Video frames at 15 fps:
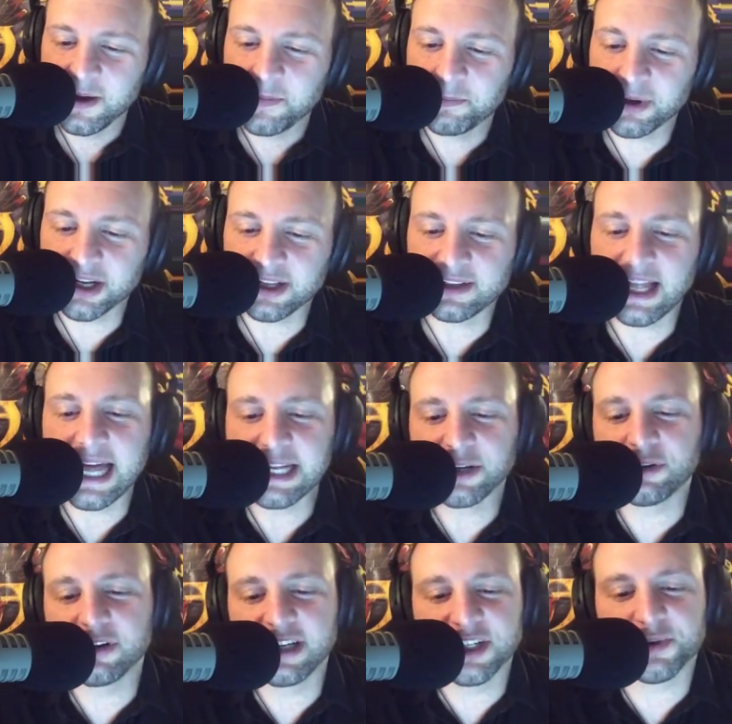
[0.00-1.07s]
But a lot
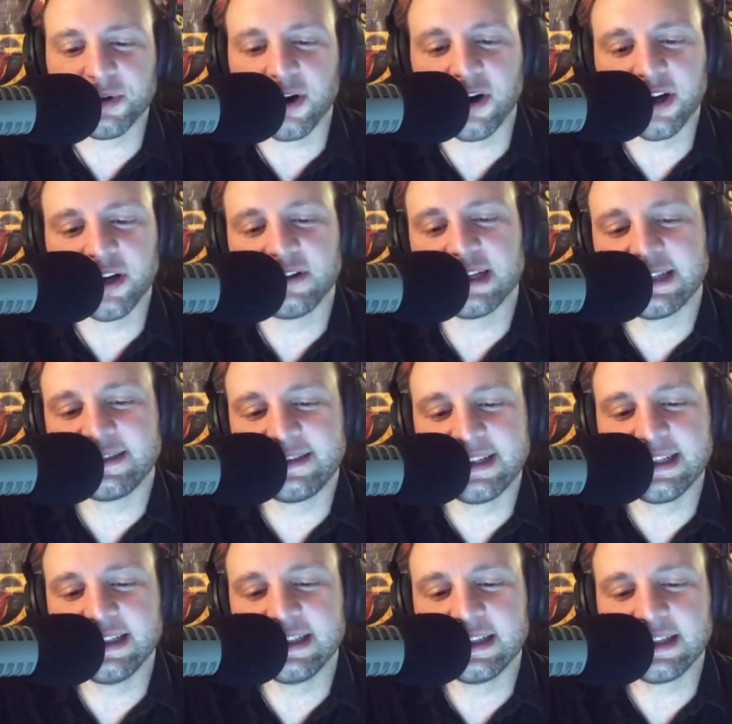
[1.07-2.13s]
of critics were arguing that
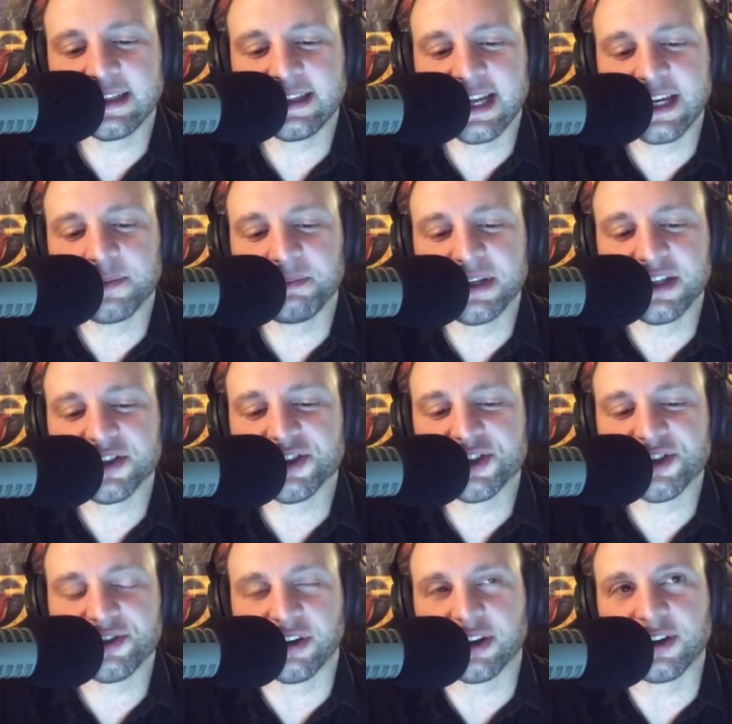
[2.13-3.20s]
didn't like being
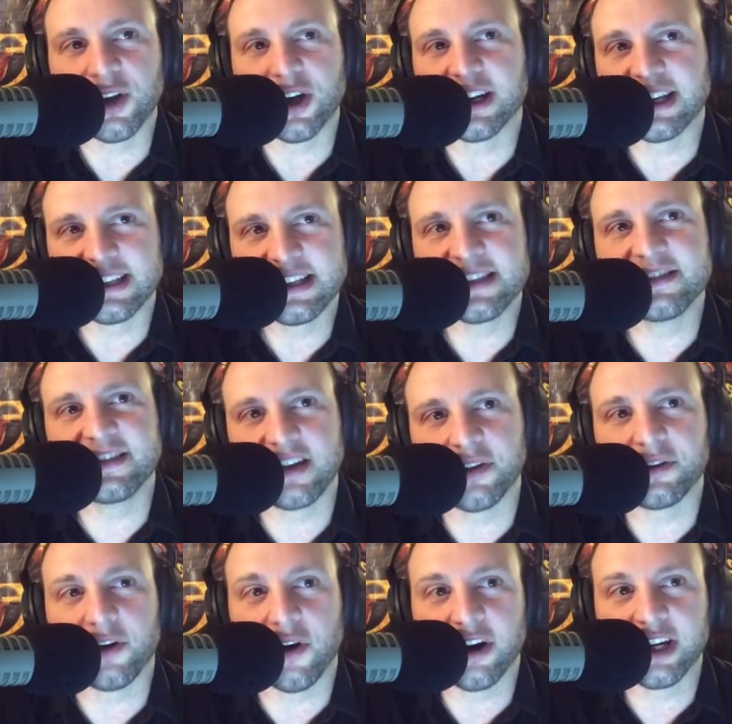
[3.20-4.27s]
strung along. Now, this is the
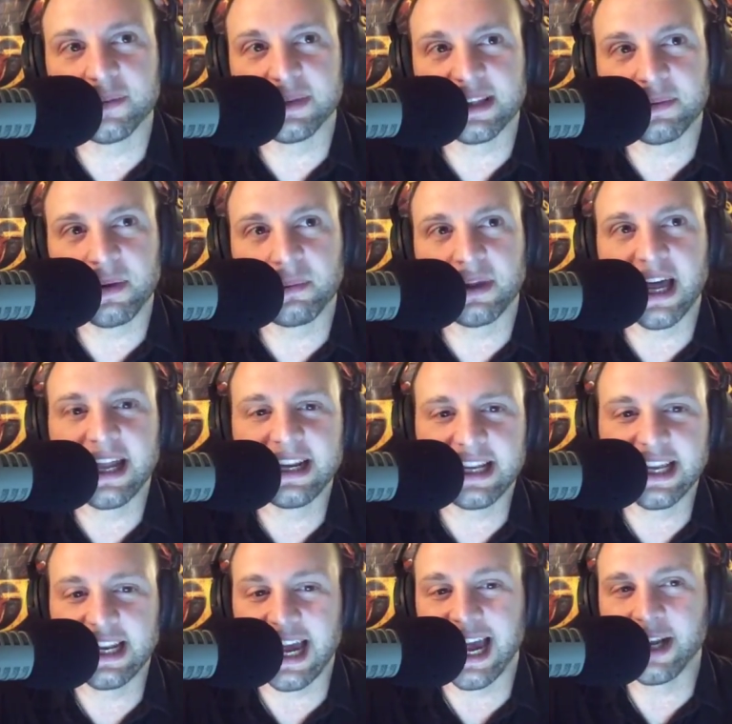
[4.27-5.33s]
other argument that people had. And
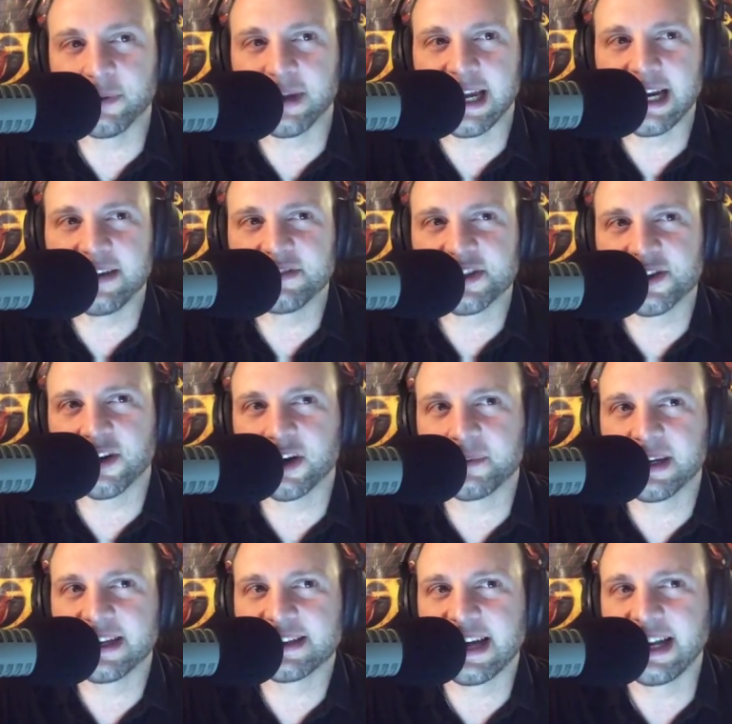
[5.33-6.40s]
again, I don't have this
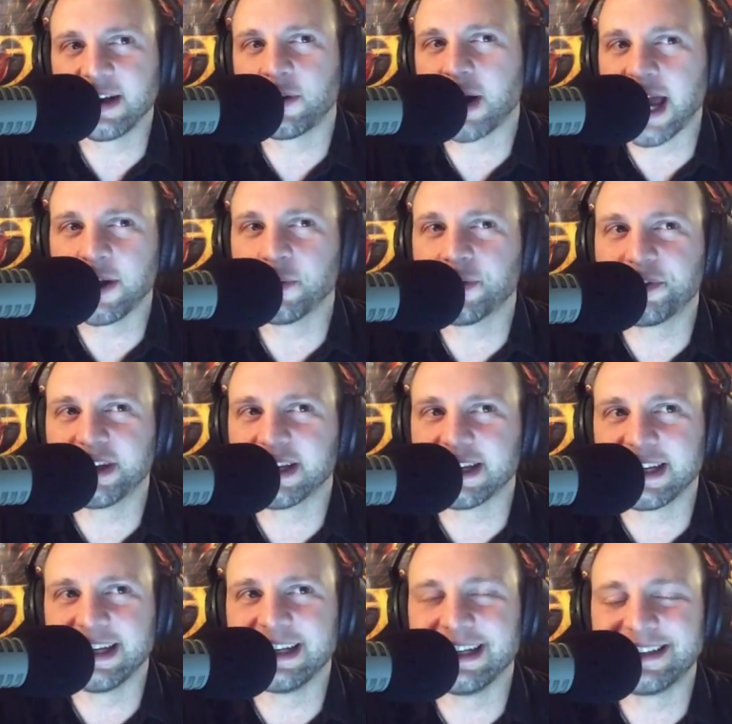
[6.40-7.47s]
argument because I don't, I don't think
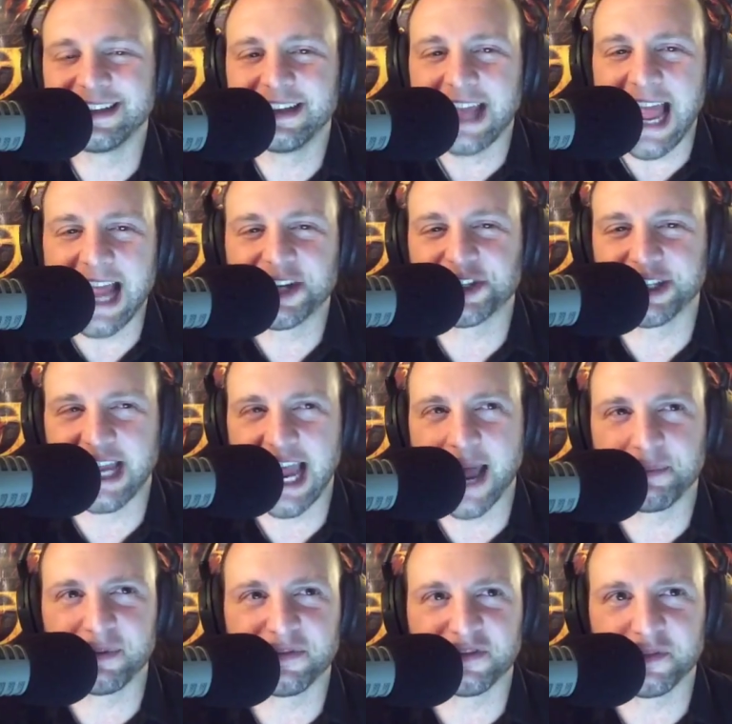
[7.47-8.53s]
it, it, it didn't actually
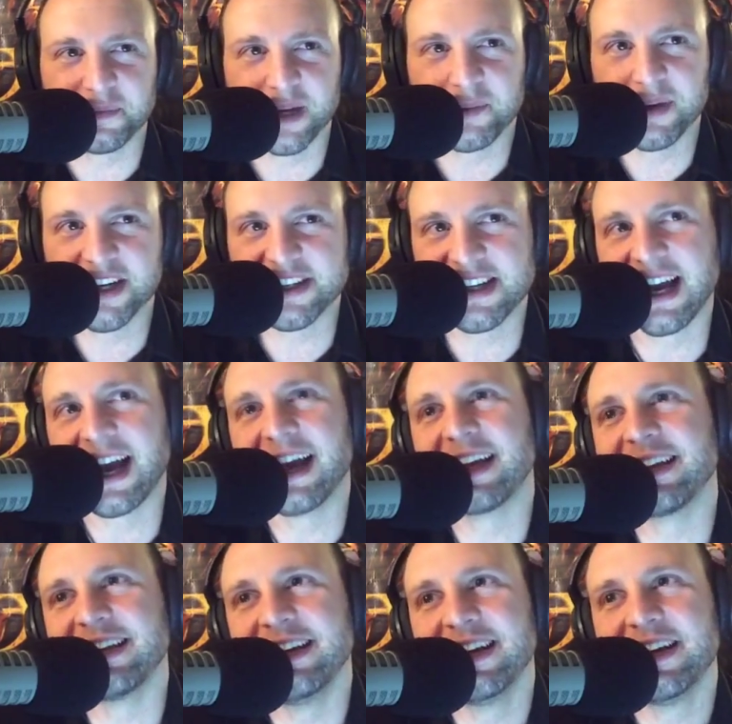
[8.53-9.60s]
happen for me because
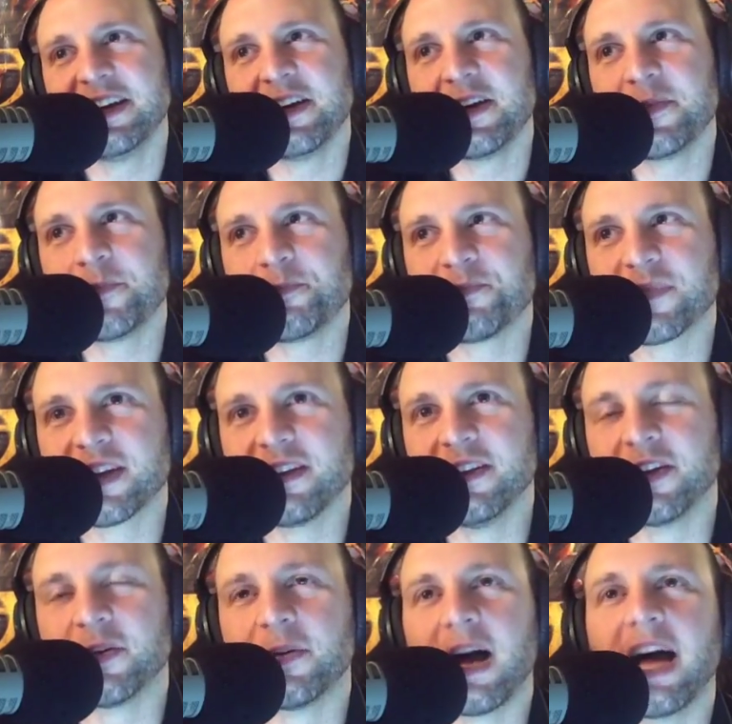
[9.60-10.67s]
I,
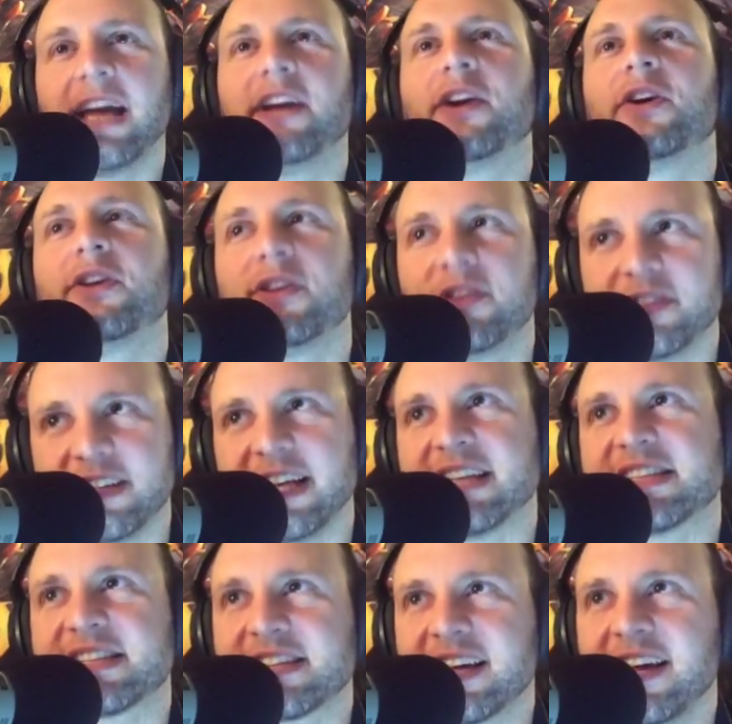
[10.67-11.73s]
you know, I had heard,
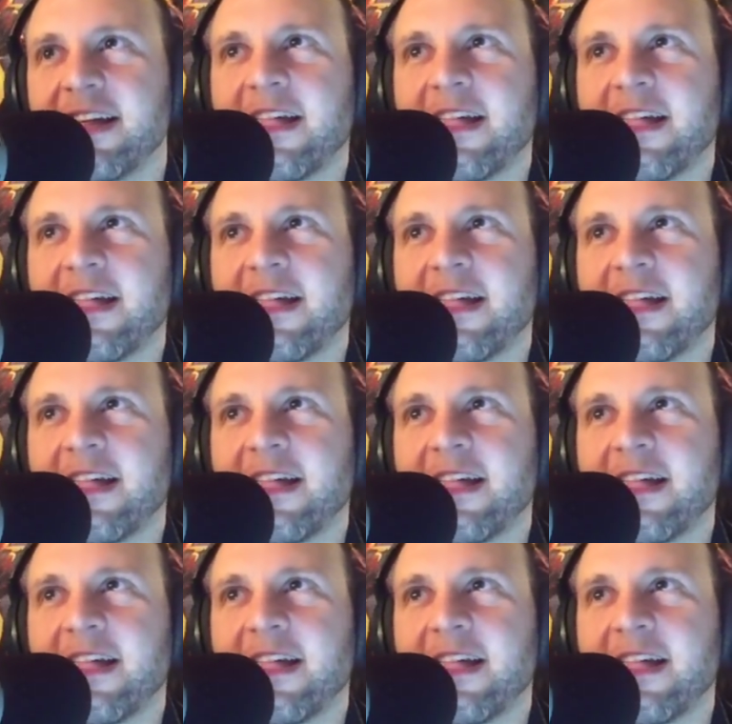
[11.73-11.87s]
yes,